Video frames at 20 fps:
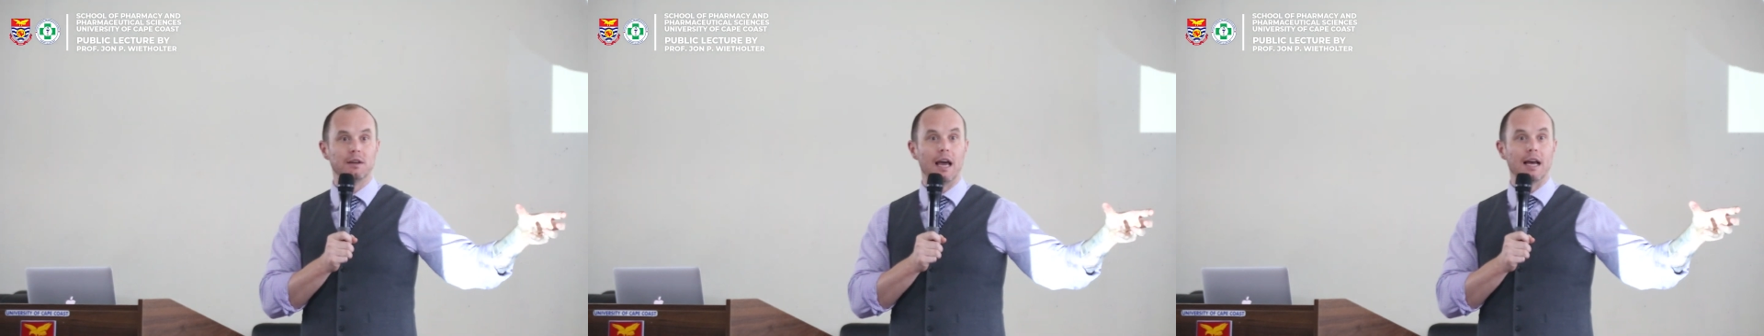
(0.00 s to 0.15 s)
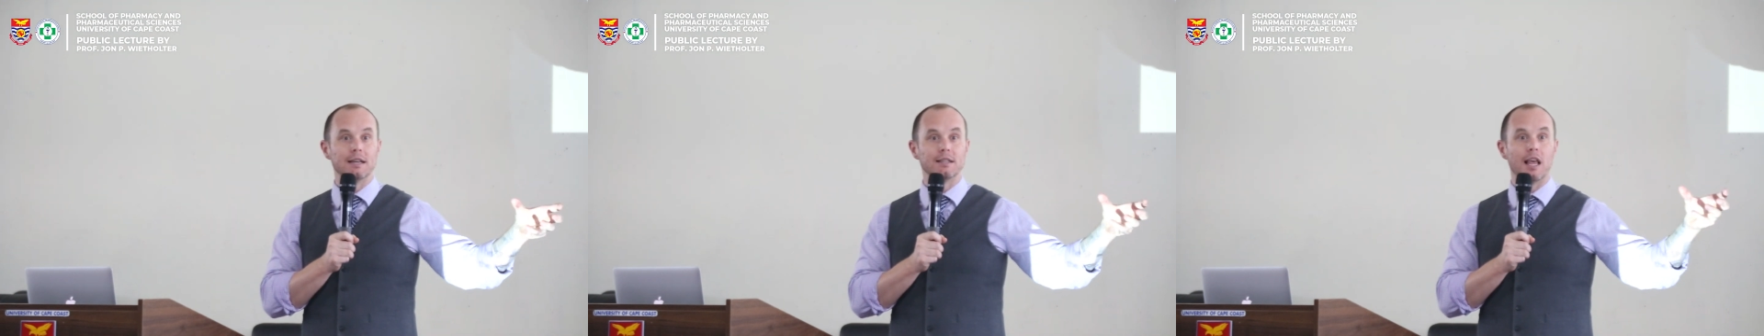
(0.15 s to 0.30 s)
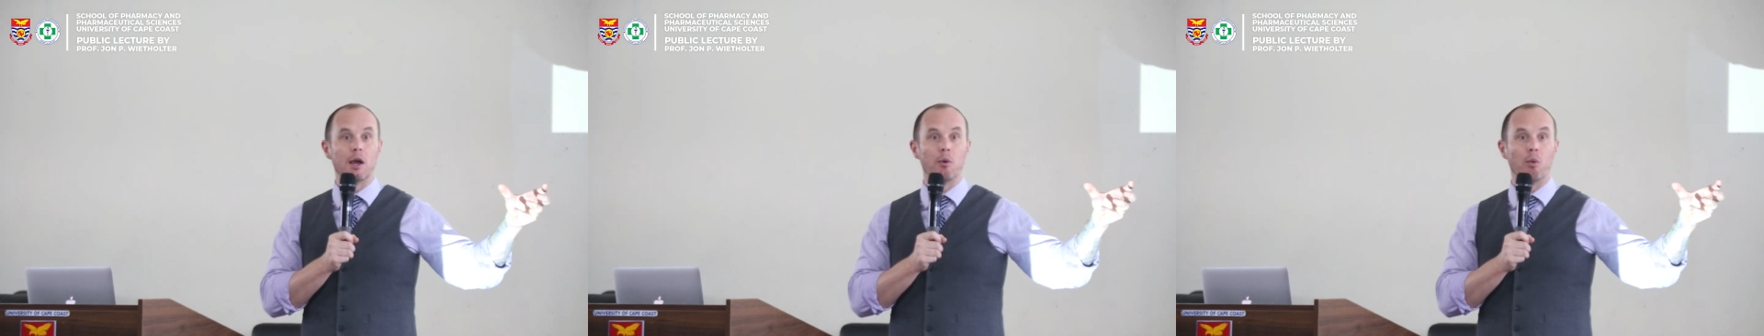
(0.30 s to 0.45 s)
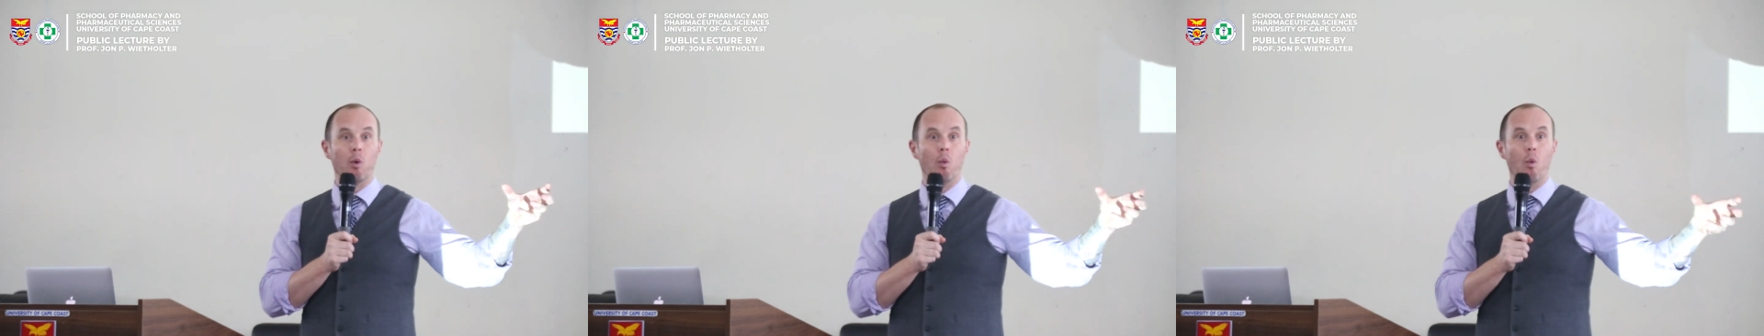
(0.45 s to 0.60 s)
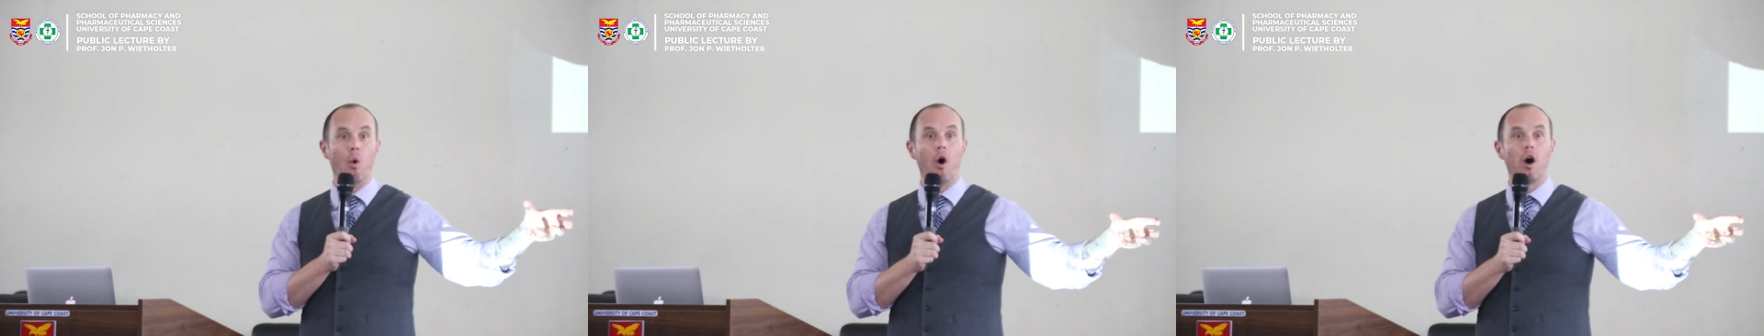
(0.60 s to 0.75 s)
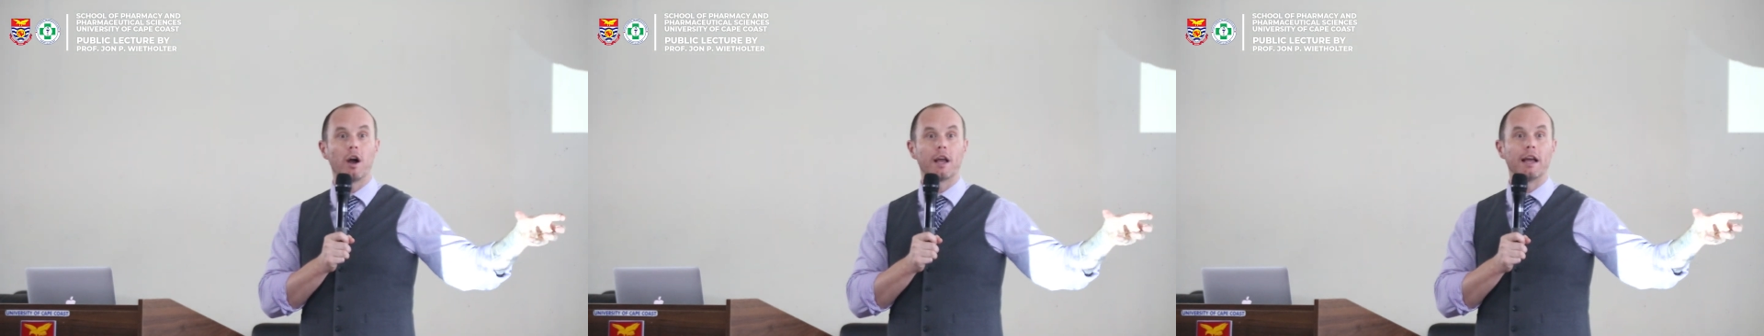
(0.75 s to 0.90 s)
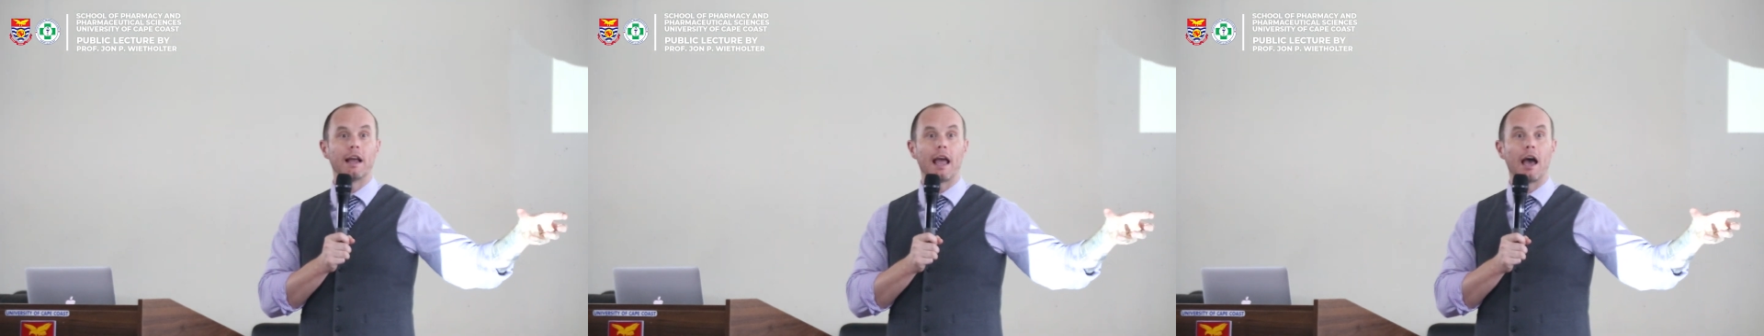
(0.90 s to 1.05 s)
as they were
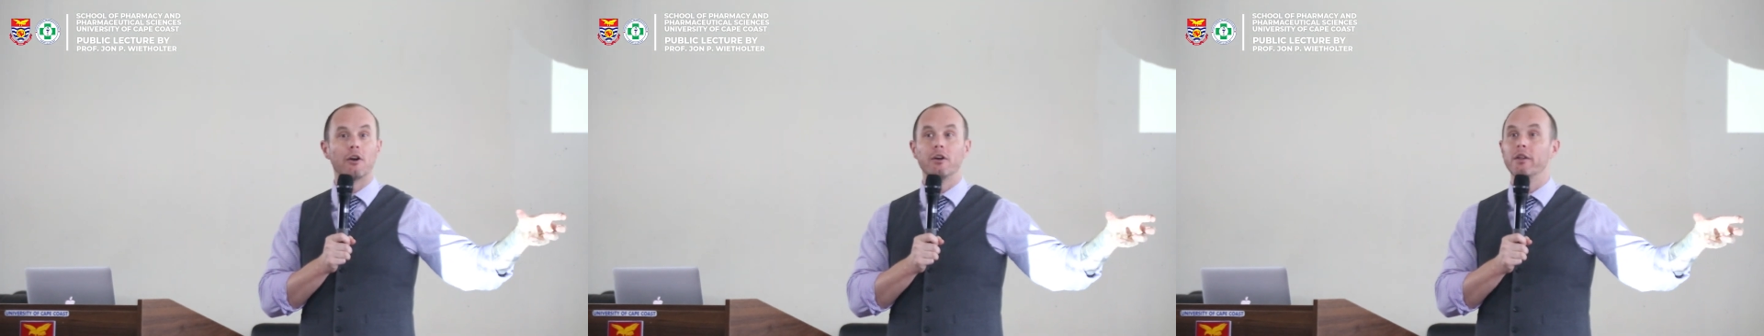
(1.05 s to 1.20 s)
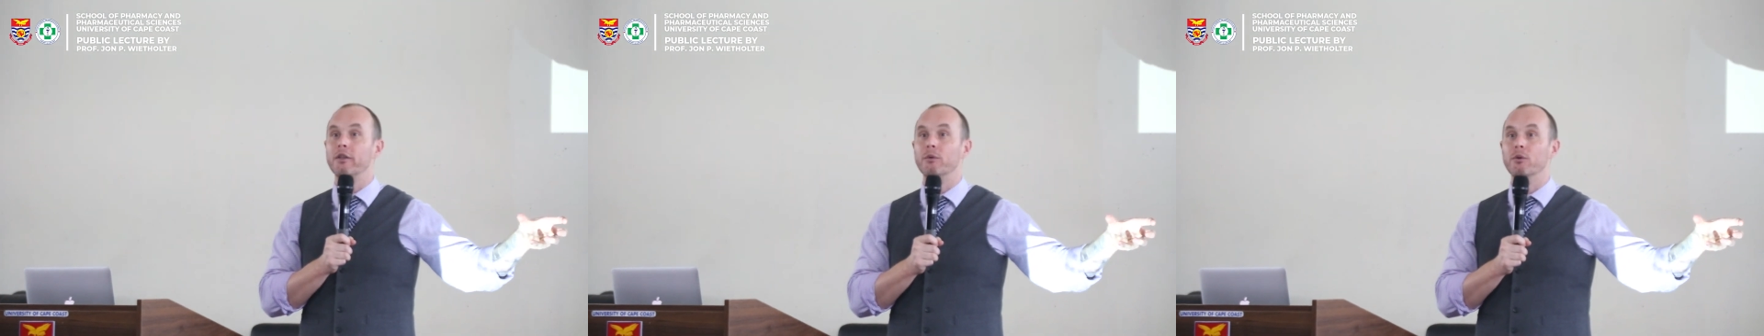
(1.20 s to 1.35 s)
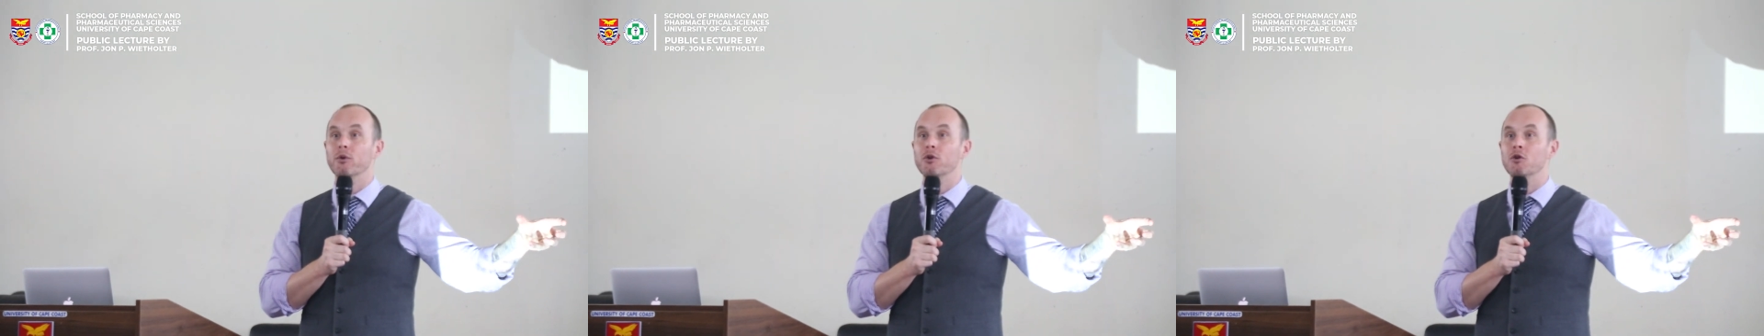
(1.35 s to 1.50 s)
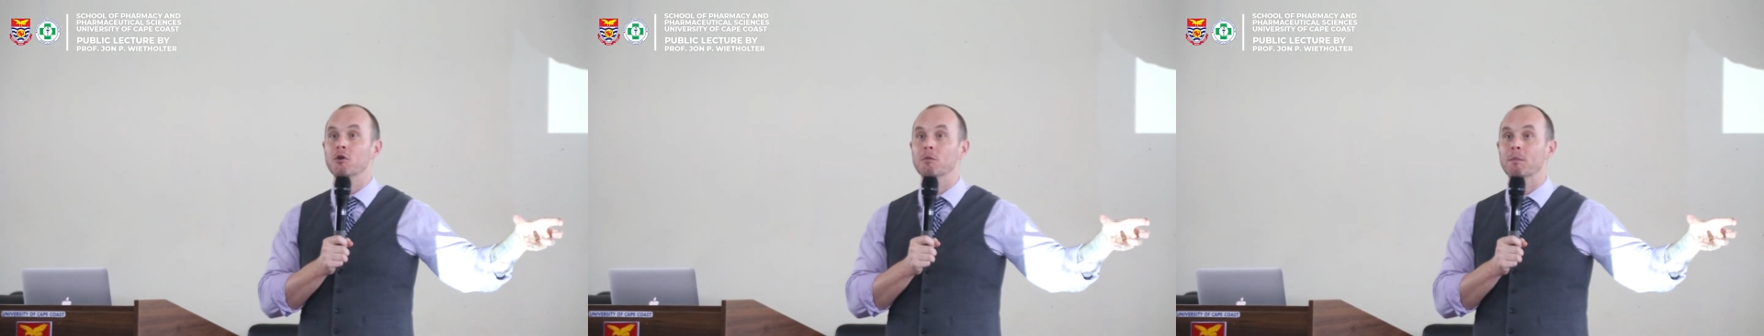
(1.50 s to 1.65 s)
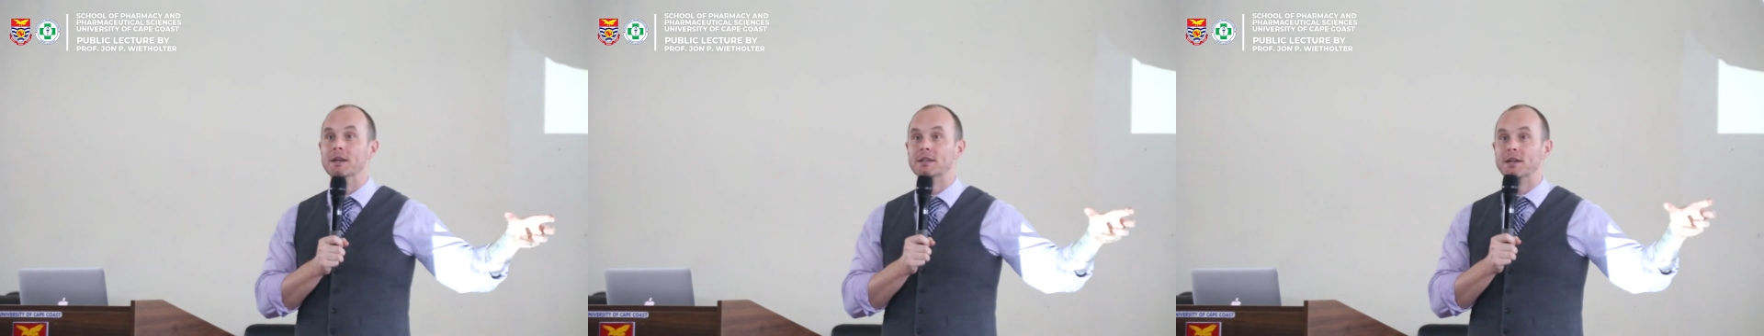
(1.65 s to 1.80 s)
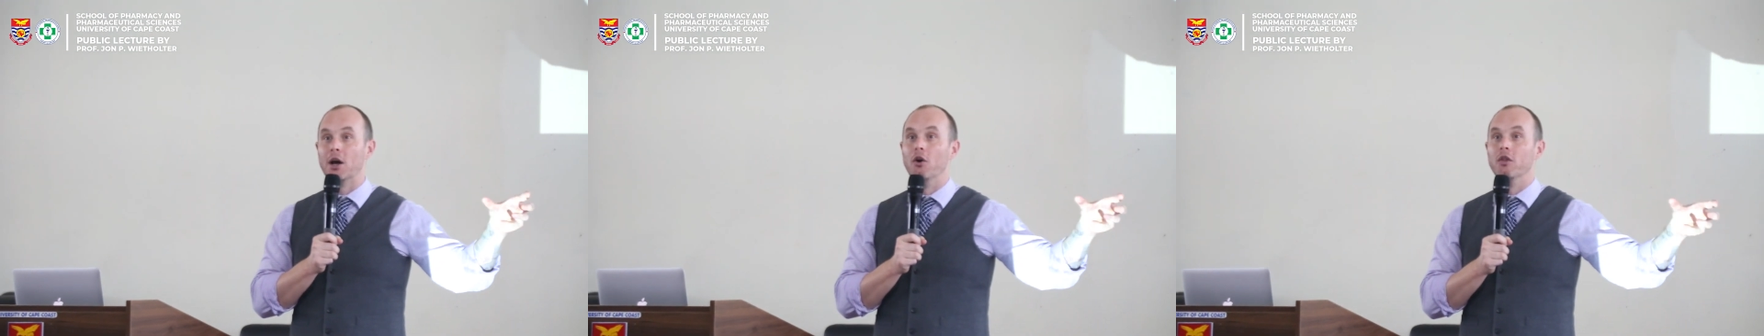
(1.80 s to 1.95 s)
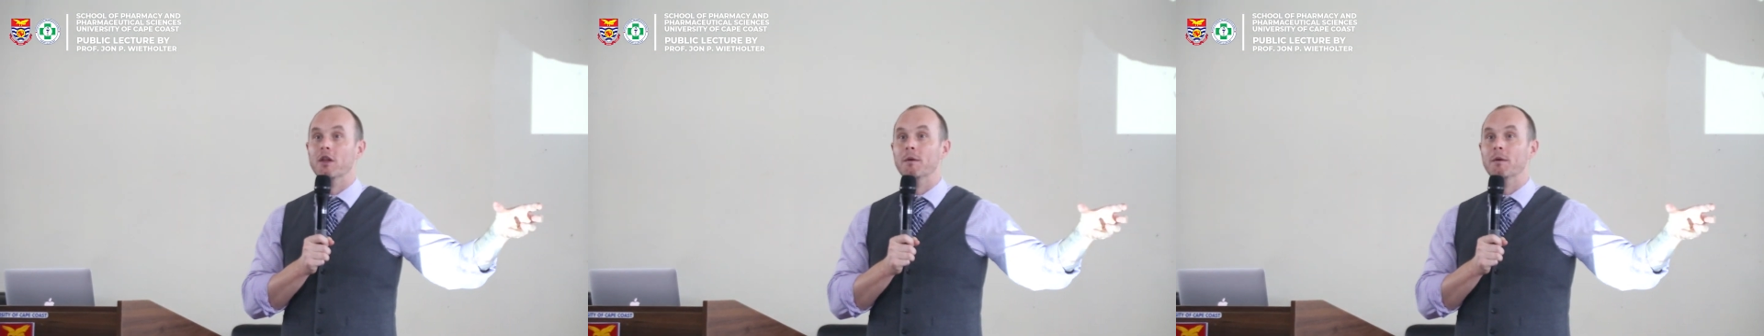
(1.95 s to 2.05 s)
walking out of the room and tell